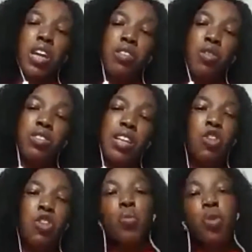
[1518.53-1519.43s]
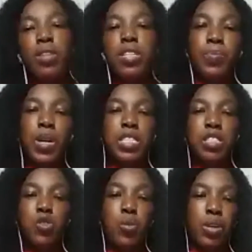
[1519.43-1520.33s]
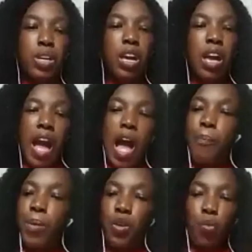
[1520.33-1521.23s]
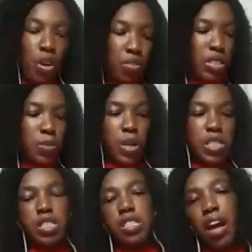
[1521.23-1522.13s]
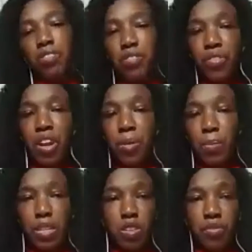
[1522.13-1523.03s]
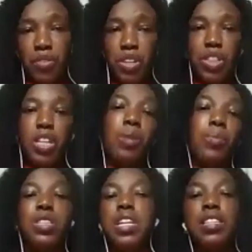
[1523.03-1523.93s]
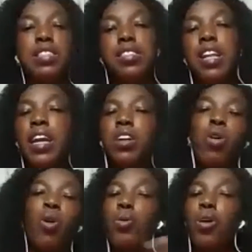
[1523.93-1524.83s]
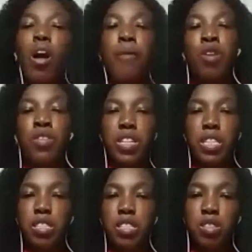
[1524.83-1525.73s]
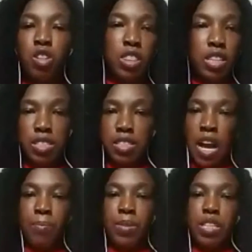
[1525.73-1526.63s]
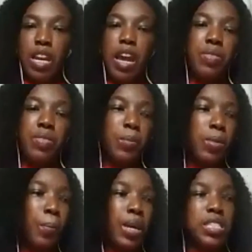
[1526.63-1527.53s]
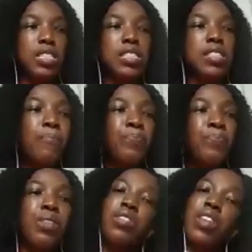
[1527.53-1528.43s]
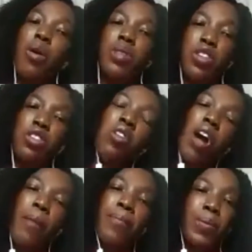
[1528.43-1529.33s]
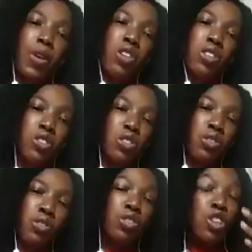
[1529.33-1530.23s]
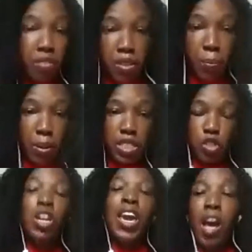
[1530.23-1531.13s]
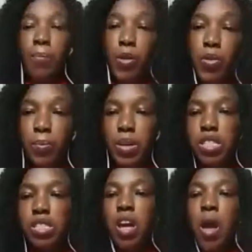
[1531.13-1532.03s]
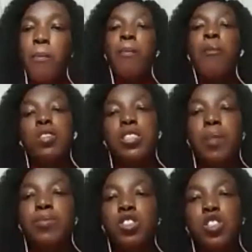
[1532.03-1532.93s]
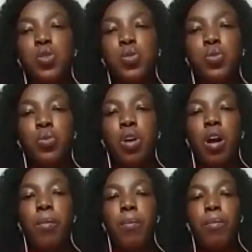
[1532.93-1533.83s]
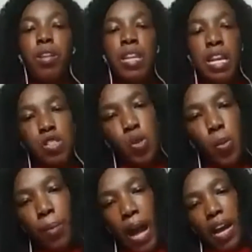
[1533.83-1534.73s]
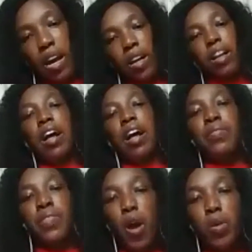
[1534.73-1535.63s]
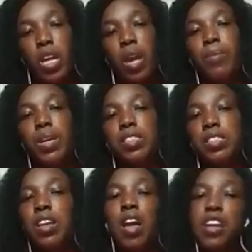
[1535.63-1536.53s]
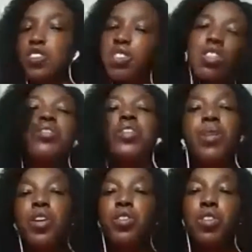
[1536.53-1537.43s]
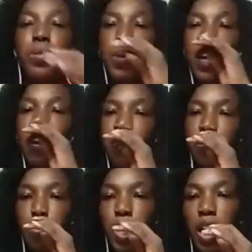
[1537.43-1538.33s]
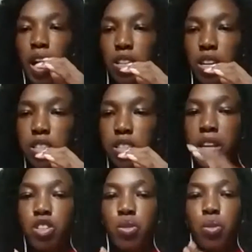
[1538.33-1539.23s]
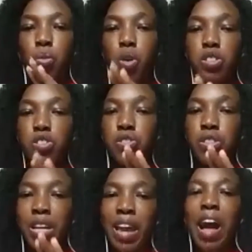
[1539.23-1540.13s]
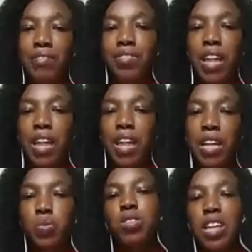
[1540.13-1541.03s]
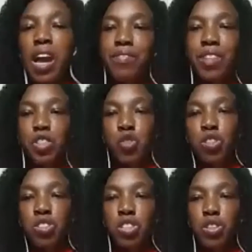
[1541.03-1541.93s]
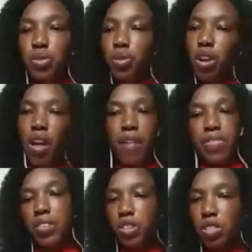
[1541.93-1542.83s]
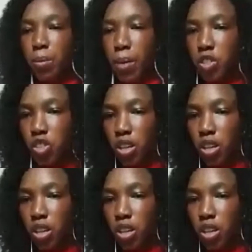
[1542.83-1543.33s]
I know it's like you want this person to be happy, you want this person to have the very best of everything, but then it's like, oh, nothing is happening yet. The person is down and you're not happy because you love the person, you care about the person. But most times you need to learn to back down a bit and just tell them that you're going to be here for them regardless. And you know, once they have that trust in you, that does the magic.